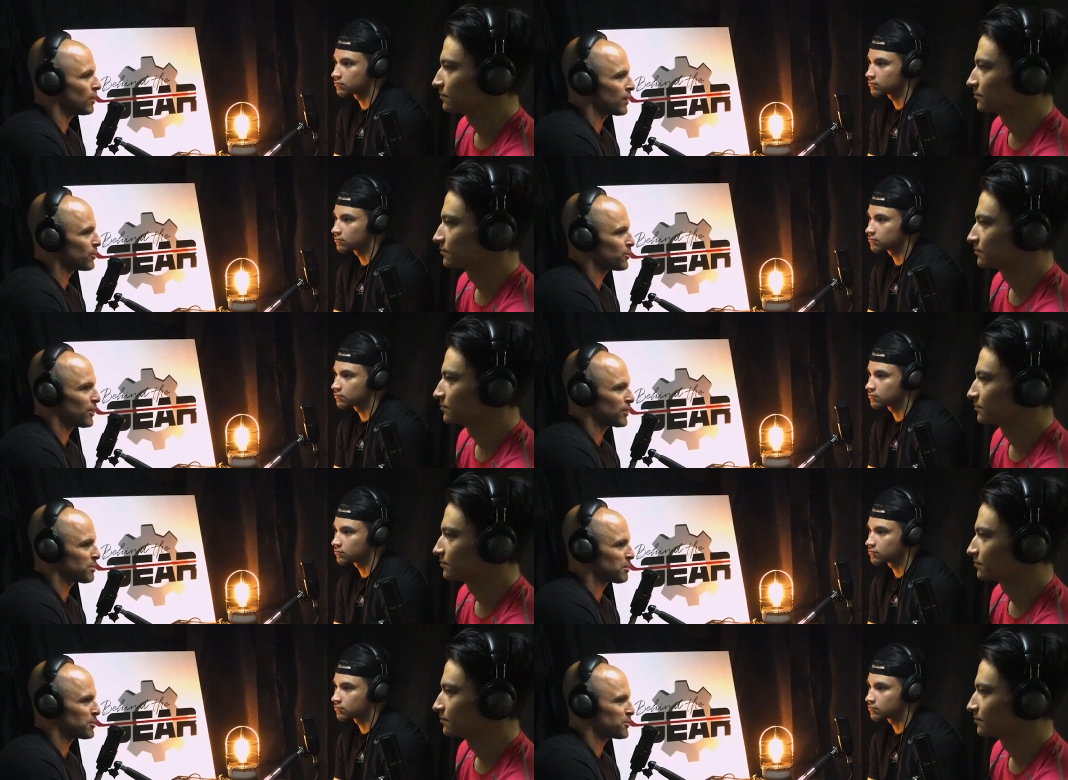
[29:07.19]
Speaker 1: I don't know if you guys
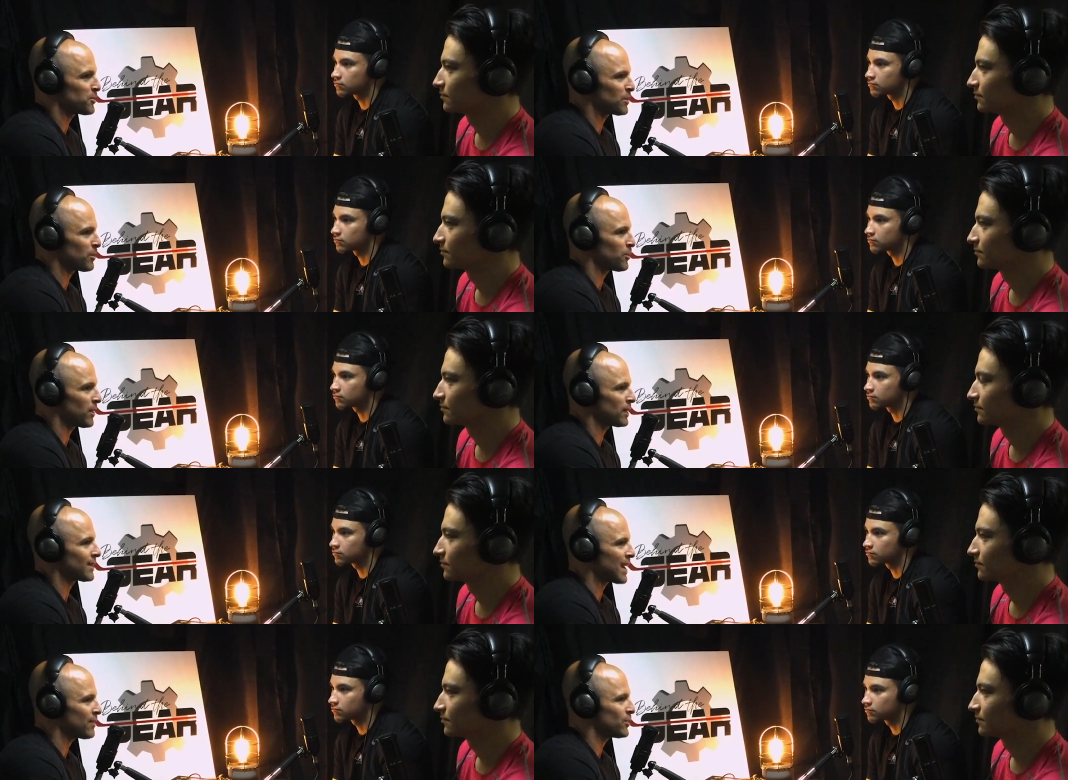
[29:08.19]
remember your first time going to like the
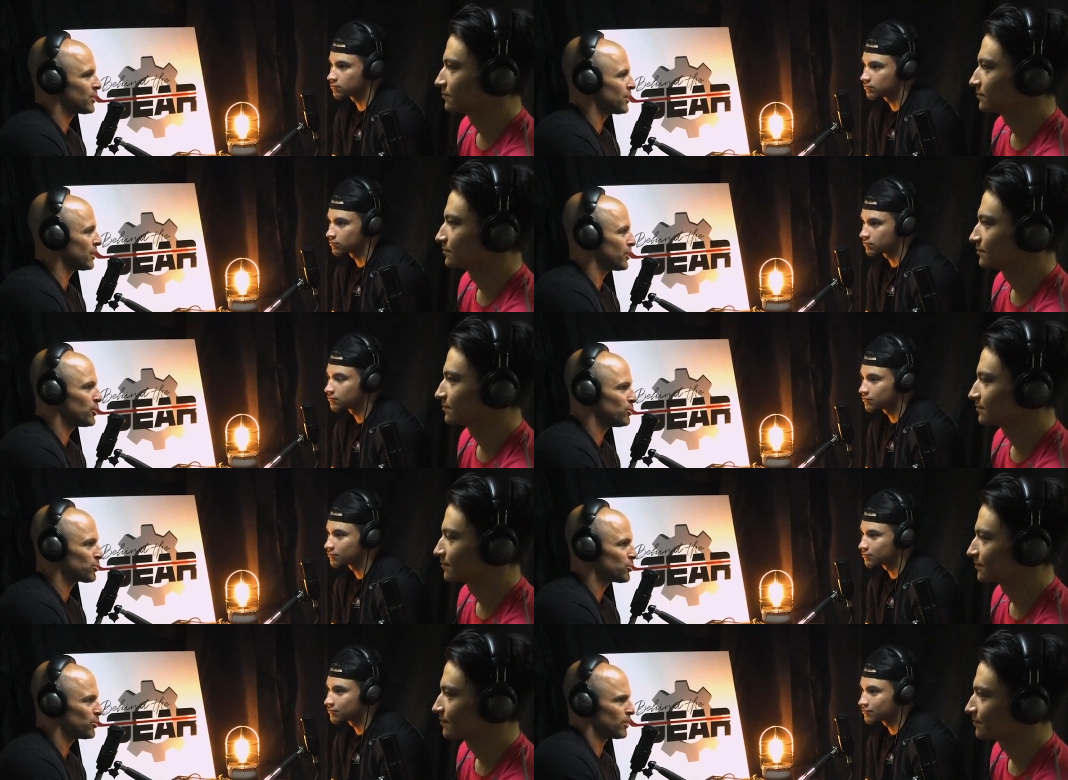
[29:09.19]
cafeteria at a new
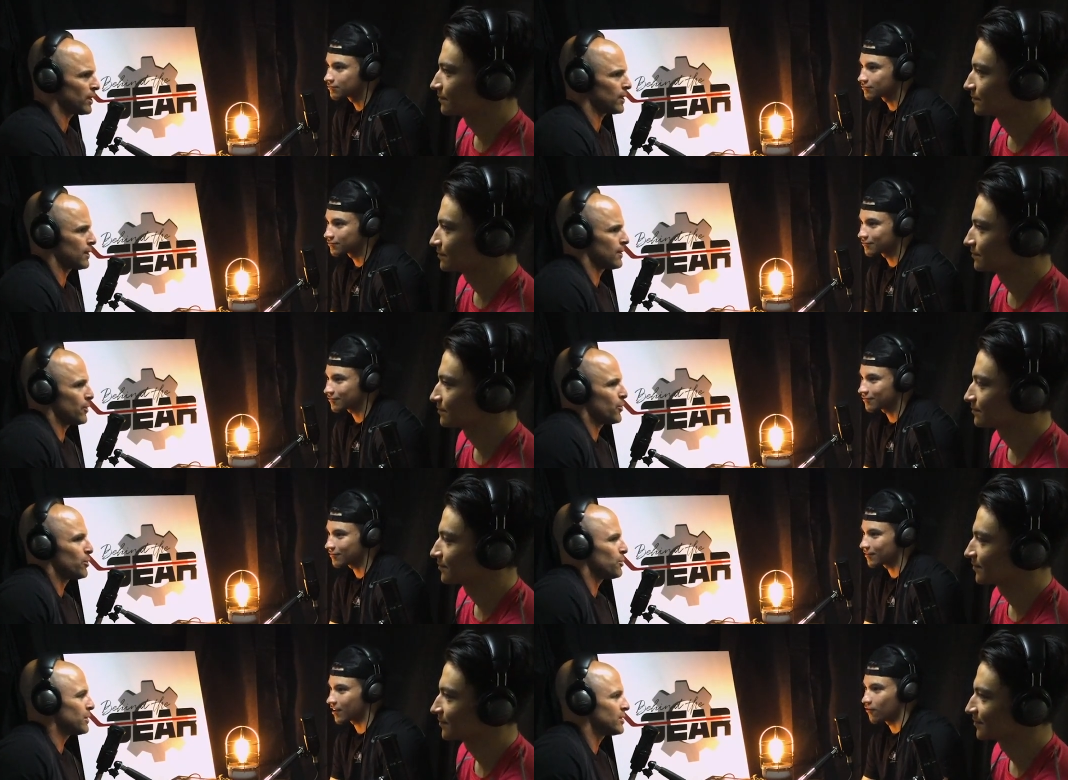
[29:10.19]
school. You're like you don't
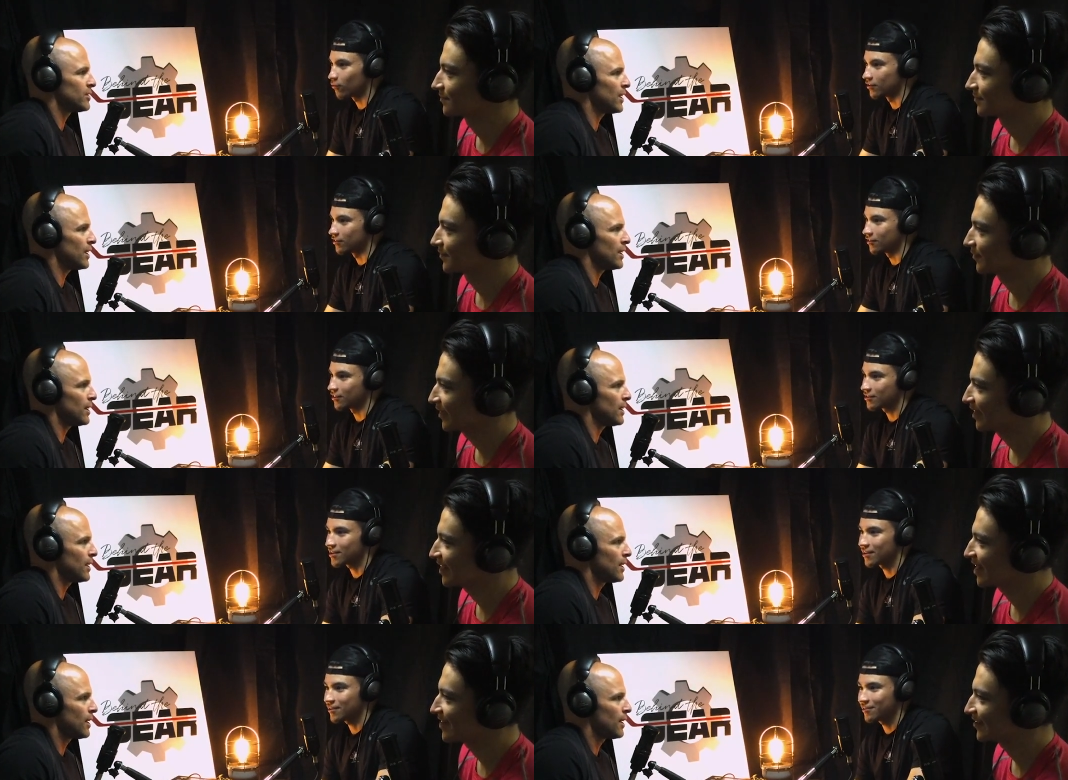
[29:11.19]
even work. Everyone we didn't
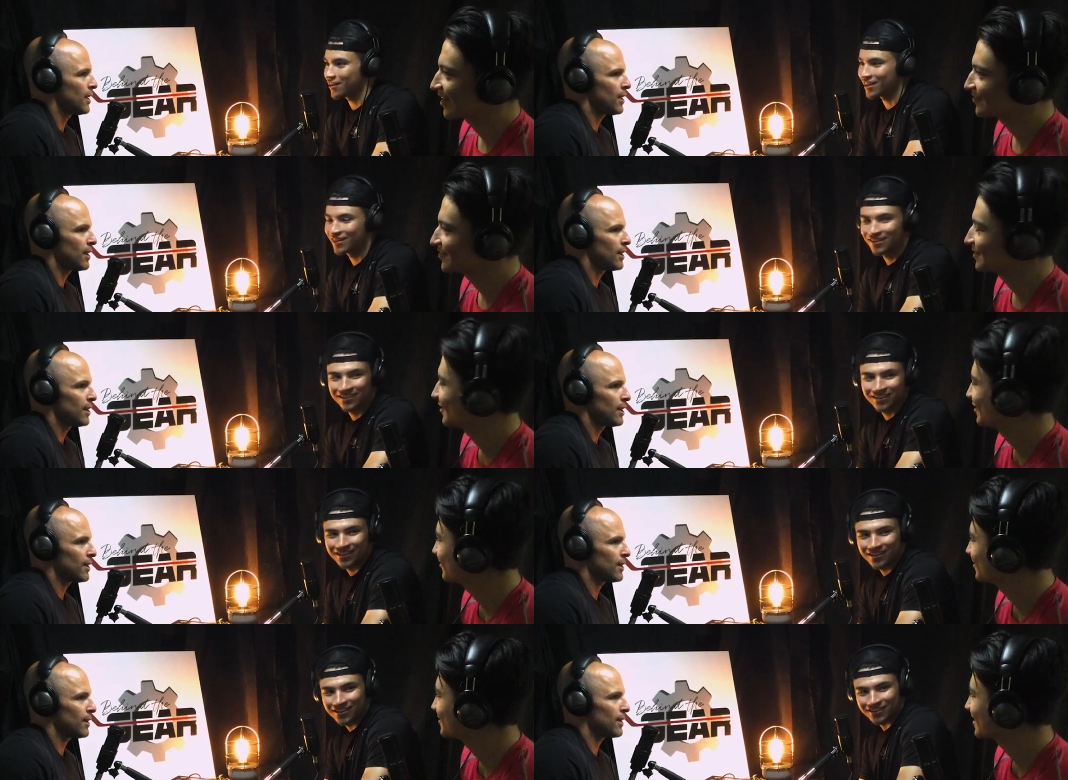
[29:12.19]
have a
Speaker 2: cafeteria.
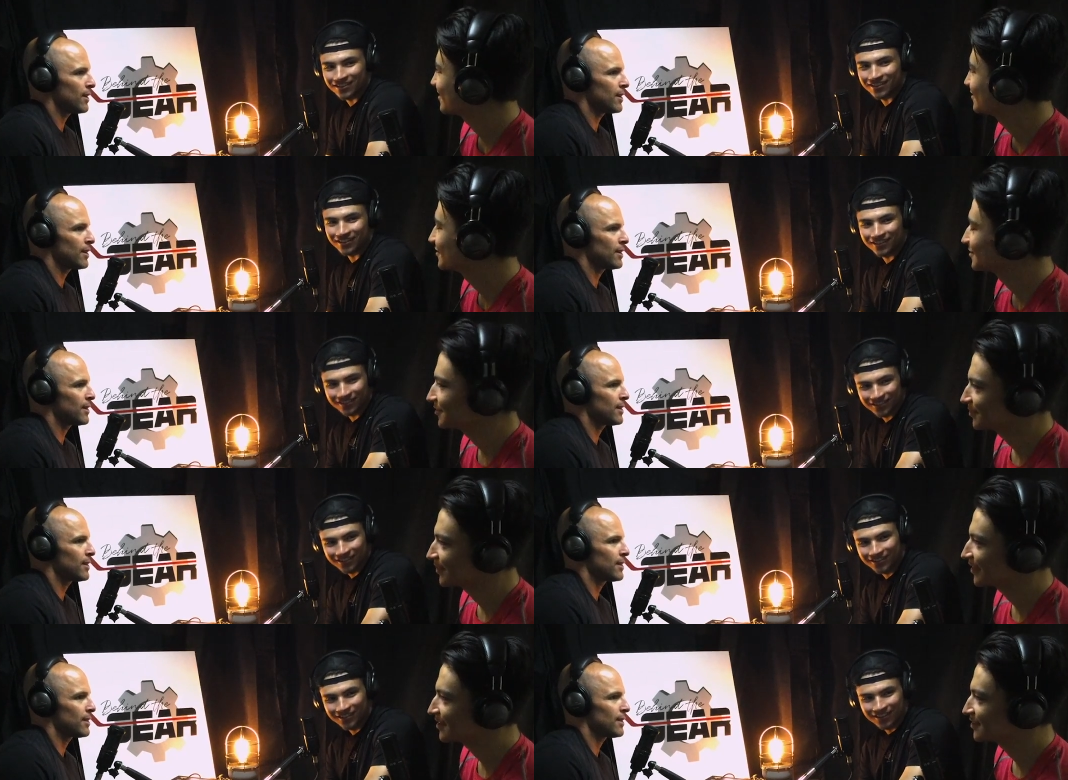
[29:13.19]
We just had two
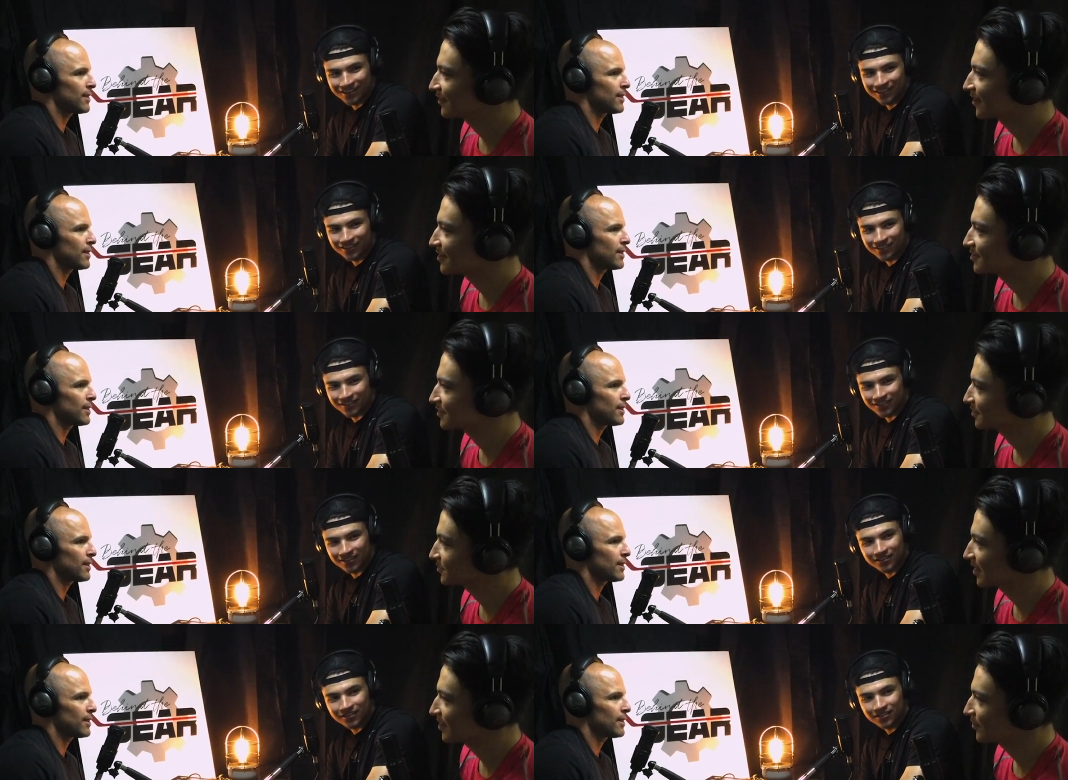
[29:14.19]
periods of lunch because
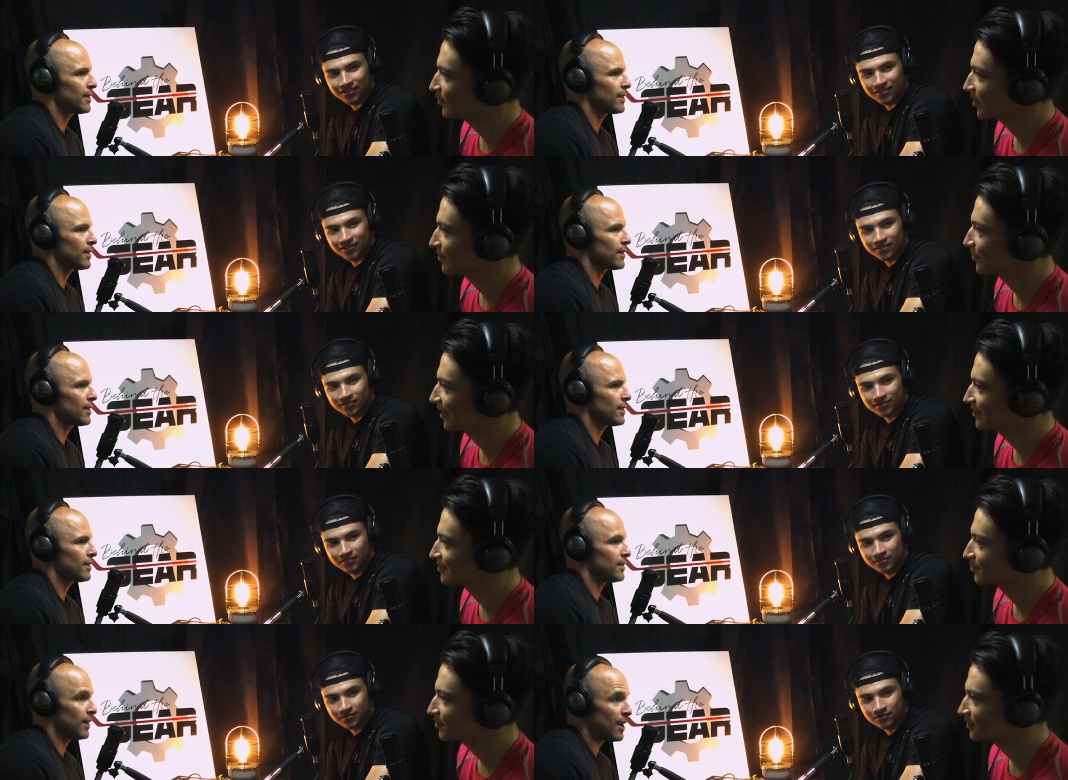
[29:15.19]
we had a we had a big
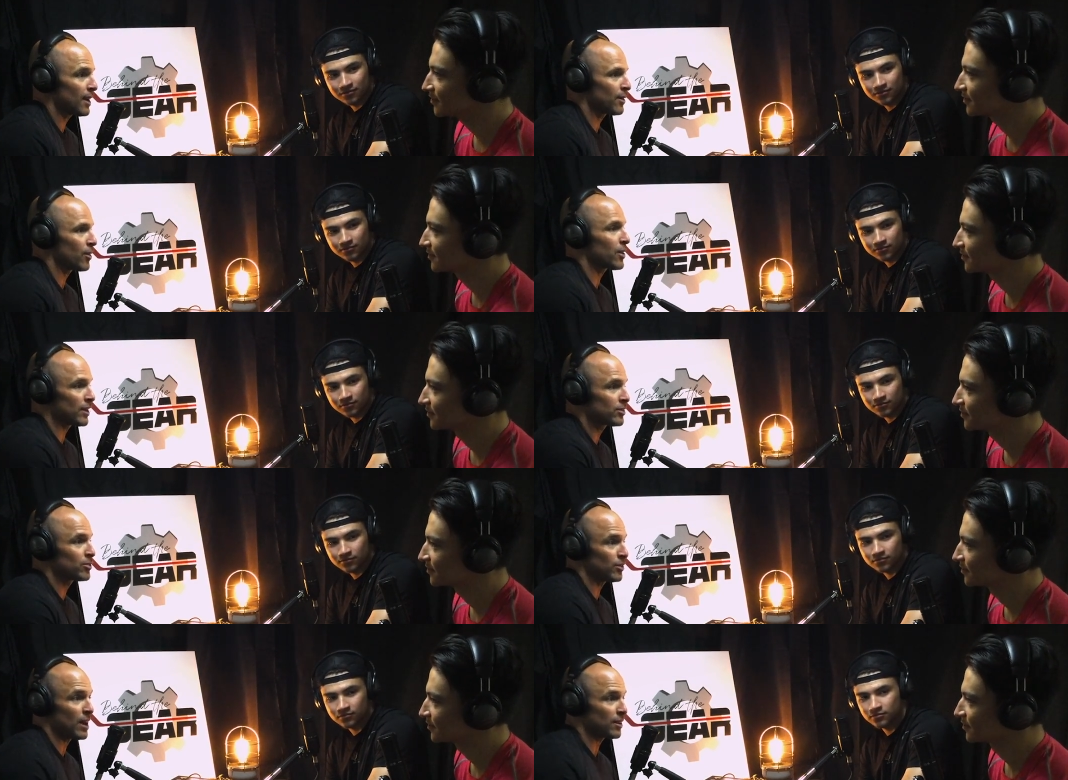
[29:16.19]
school.
Speaker 1: Yeah. Okay.
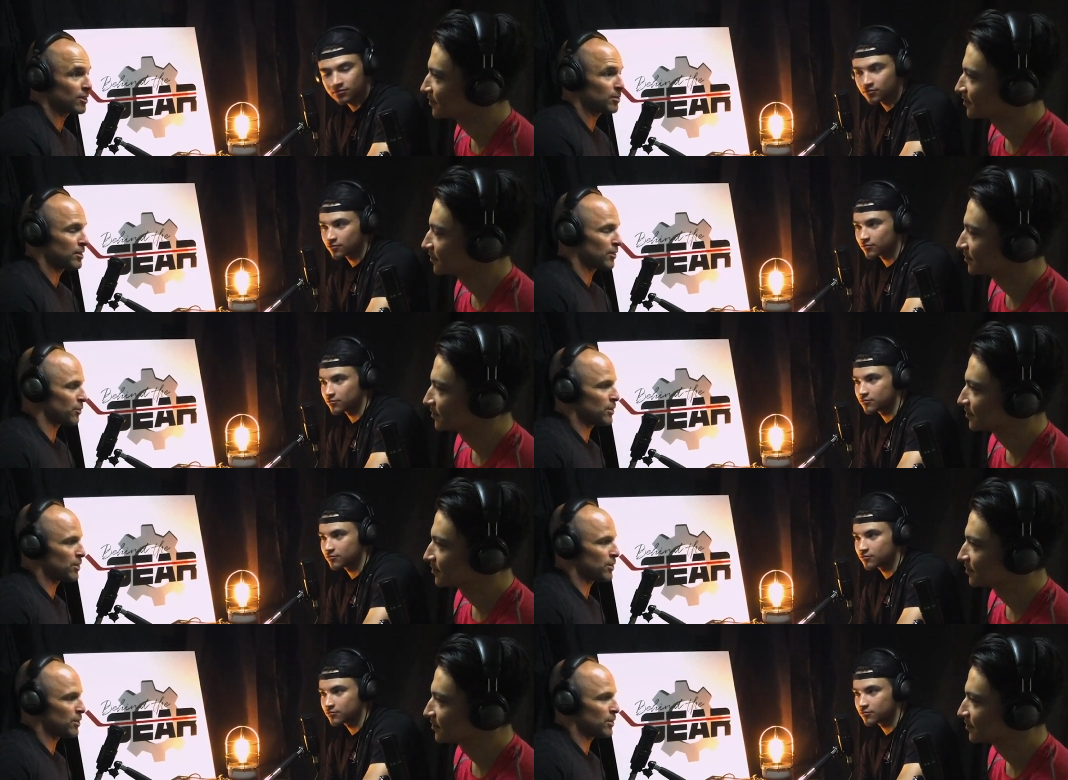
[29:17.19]
So yeah, a little bit different.